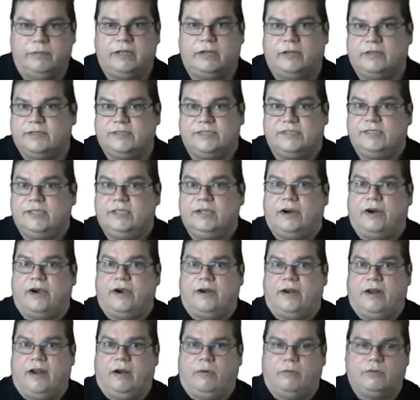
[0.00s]
They call it the
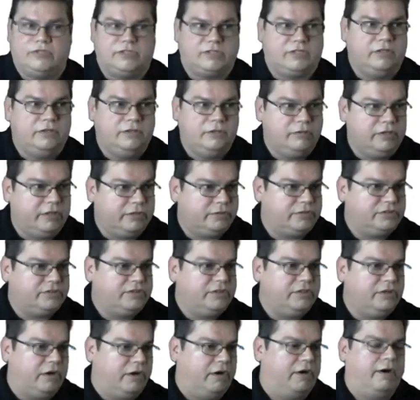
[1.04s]
CR now. We're just going to do another
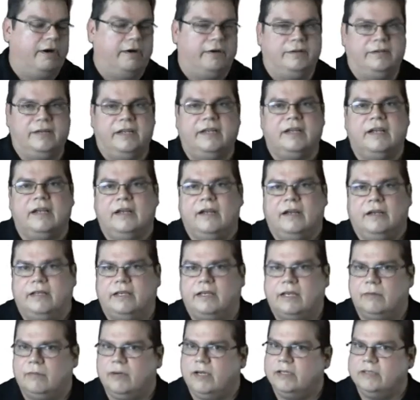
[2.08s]
CR. And they
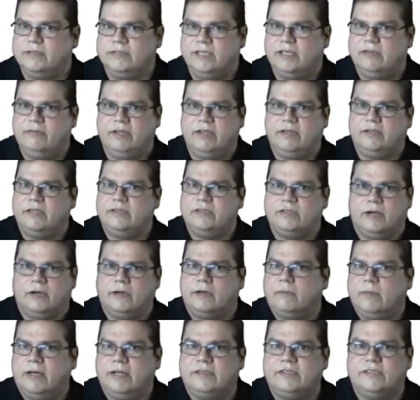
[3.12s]
come on TV and they
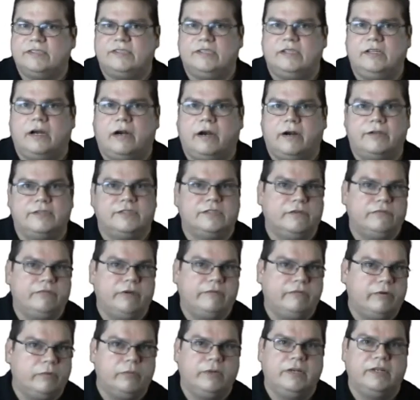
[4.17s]
talk about the CR as if
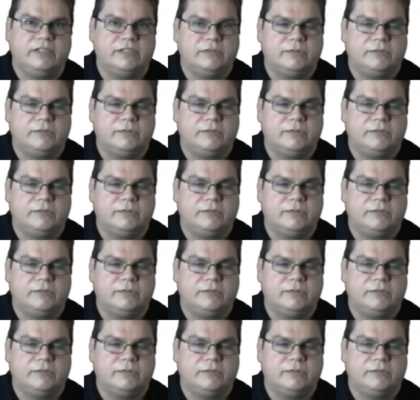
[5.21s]
everyone